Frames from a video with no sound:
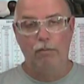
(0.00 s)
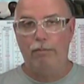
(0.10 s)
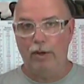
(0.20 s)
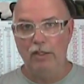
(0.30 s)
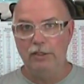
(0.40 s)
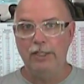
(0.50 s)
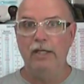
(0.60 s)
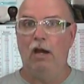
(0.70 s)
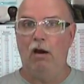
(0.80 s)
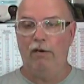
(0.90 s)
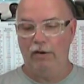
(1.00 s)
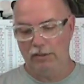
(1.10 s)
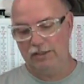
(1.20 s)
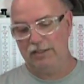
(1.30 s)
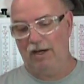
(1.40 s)
we're punching our
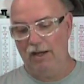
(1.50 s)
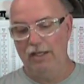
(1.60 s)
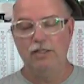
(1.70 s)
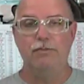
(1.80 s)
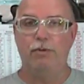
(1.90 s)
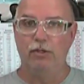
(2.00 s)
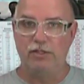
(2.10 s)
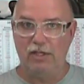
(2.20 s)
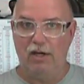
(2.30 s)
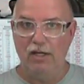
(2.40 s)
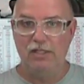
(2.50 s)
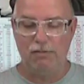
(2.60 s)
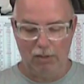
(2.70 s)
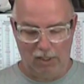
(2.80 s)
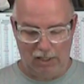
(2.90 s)
size per size
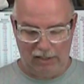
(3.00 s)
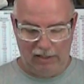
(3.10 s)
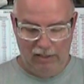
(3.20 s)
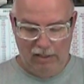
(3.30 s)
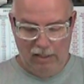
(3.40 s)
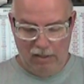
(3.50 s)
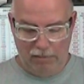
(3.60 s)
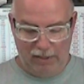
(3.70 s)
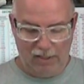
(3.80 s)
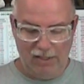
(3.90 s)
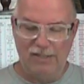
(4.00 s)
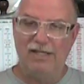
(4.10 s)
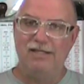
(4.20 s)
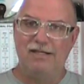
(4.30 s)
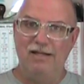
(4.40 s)
block because
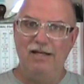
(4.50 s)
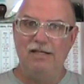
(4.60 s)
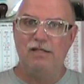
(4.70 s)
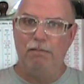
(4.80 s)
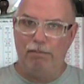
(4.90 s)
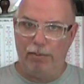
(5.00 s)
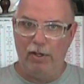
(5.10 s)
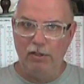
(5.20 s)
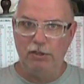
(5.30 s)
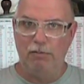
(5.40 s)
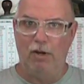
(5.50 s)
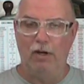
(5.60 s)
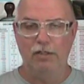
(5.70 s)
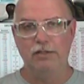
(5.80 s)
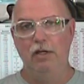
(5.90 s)
it's these punch
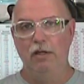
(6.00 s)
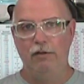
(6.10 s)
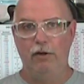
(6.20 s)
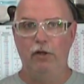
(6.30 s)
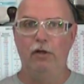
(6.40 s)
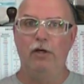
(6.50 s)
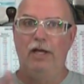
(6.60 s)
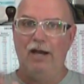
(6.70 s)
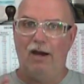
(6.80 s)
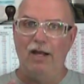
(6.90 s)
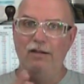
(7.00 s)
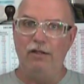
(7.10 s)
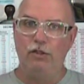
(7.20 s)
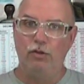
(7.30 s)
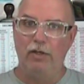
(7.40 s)
marks that are going to guide
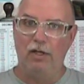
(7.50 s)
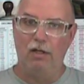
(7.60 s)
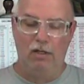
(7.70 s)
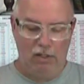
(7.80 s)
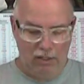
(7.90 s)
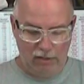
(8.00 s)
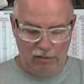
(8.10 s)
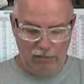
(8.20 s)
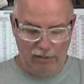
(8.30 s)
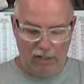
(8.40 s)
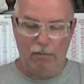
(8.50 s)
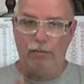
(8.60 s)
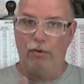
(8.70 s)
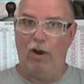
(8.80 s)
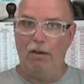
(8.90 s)
the drill to their
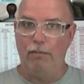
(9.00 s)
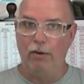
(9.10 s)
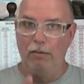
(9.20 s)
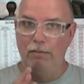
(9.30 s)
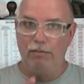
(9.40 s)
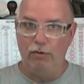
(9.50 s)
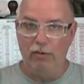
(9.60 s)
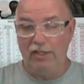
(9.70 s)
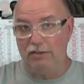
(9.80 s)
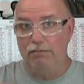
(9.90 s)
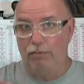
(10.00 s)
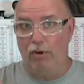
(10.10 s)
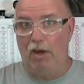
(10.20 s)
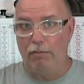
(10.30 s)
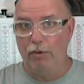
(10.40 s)
proper, to its
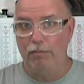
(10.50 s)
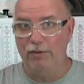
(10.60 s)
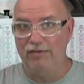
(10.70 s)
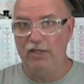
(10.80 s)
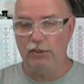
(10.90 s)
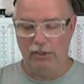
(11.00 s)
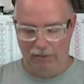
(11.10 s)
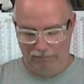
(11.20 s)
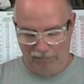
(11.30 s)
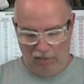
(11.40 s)
proper position.